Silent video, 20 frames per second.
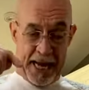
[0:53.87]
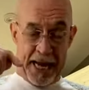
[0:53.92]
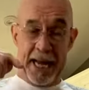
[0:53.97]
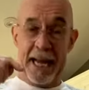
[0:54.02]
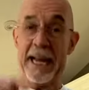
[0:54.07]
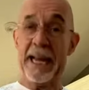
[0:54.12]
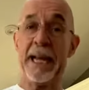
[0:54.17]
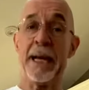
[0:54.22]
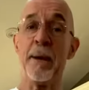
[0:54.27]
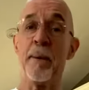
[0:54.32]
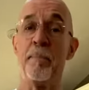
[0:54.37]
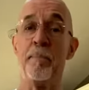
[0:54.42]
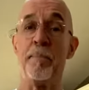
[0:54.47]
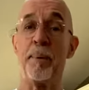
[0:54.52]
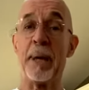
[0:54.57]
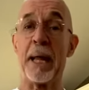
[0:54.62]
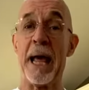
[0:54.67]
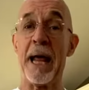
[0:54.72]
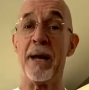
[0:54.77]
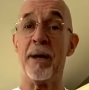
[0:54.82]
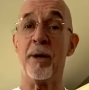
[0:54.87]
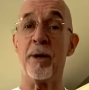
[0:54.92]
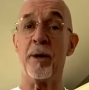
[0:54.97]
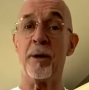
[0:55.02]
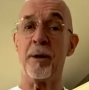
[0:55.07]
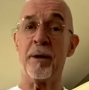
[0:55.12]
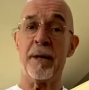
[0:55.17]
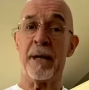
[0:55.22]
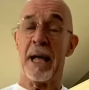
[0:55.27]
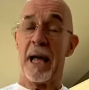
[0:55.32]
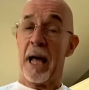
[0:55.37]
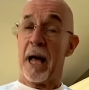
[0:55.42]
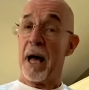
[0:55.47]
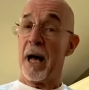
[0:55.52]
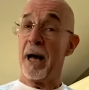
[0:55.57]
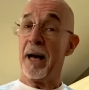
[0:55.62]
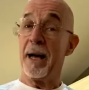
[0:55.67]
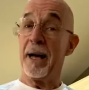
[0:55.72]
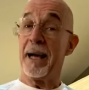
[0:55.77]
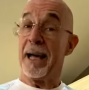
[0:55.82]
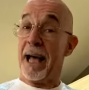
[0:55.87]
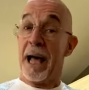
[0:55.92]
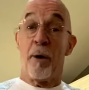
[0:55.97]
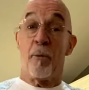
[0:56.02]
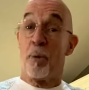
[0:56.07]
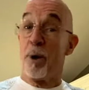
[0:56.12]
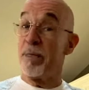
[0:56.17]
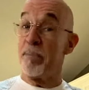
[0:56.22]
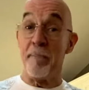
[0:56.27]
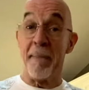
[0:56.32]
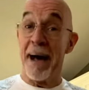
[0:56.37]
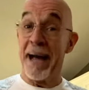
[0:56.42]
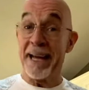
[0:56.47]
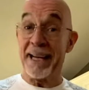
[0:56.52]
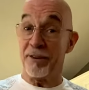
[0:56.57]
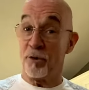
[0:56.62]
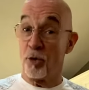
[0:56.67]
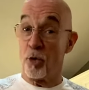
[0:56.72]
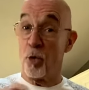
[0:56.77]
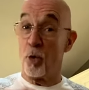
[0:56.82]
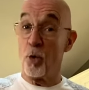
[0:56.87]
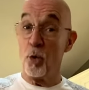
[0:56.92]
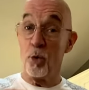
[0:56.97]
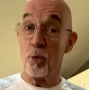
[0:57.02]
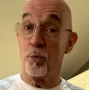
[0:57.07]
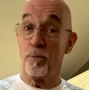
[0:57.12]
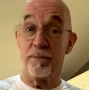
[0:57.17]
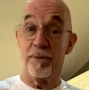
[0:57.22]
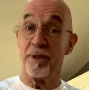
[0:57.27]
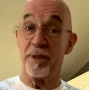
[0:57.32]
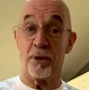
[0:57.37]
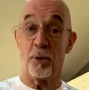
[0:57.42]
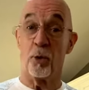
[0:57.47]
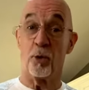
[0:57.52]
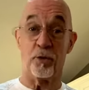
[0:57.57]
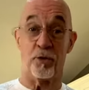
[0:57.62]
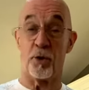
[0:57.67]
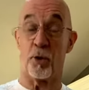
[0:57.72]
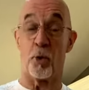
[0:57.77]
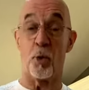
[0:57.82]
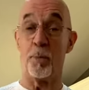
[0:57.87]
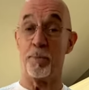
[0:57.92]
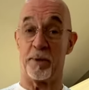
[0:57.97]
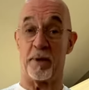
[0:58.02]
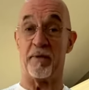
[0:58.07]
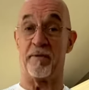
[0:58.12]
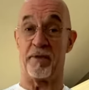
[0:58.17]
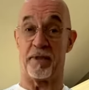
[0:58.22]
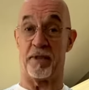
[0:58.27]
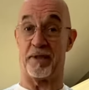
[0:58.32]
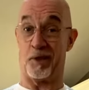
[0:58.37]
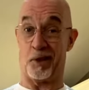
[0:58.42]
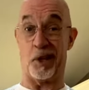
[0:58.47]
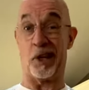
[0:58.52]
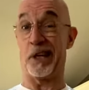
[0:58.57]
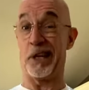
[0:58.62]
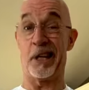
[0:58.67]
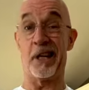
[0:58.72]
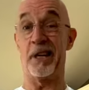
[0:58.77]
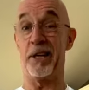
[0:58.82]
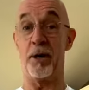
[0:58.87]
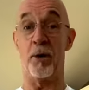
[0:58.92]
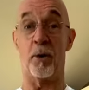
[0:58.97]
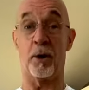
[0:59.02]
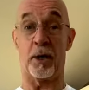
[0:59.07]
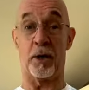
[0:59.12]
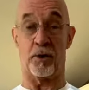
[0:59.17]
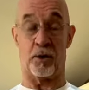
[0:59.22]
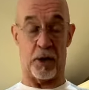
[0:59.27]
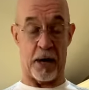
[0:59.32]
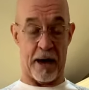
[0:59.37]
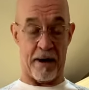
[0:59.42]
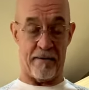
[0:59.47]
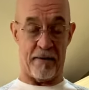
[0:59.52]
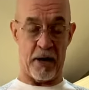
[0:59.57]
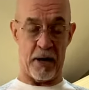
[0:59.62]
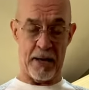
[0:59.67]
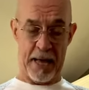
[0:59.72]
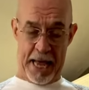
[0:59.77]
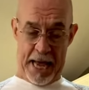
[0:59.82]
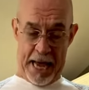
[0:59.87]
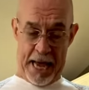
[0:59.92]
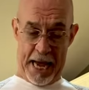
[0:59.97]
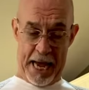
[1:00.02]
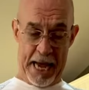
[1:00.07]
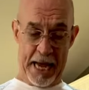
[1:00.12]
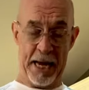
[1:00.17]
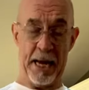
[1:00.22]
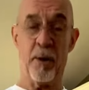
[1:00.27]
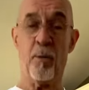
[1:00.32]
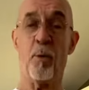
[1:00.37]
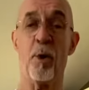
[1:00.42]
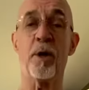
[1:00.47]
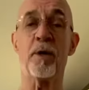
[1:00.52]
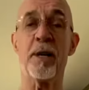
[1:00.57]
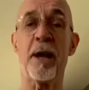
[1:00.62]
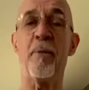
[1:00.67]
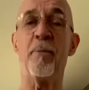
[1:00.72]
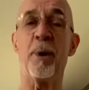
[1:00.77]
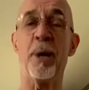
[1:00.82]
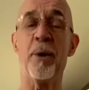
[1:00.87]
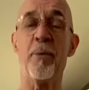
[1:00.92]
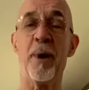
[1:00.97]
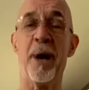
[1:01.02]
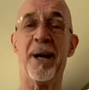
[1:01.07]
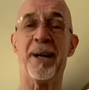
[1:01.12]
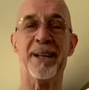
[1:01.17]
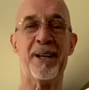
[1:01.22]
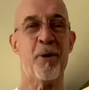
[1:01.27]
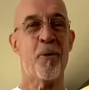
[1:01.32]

in a blender uh, with my two scoops of, you know, Ka'Chava, and it works out really well.